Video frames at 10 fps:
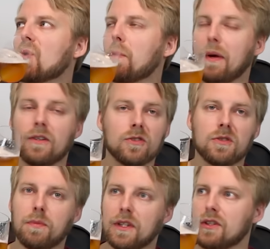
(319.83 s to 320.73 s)
or
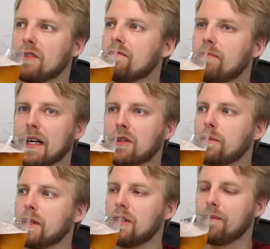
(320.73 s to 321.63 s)
Pils beer, macro
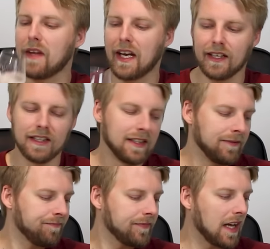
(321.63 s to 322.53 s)
beer. Like
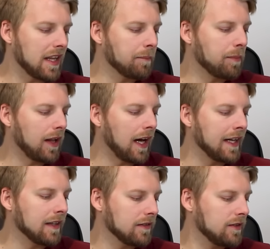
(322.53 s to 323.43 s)
I think
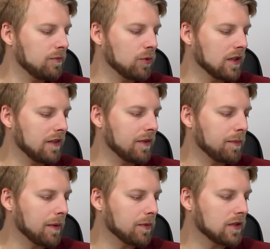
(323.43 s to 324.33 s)
blind, you wouldn't even
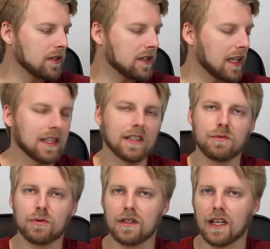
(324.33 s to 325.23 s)
be able to detect that
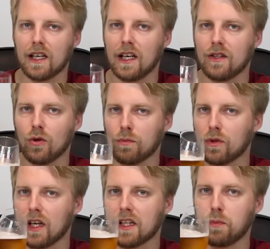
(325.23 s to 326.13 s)
this was like a
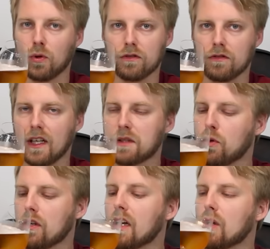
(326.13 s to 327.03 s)
Dortmund Export or
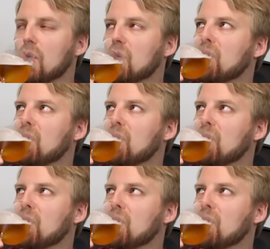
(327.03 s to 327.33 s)
Export Lager.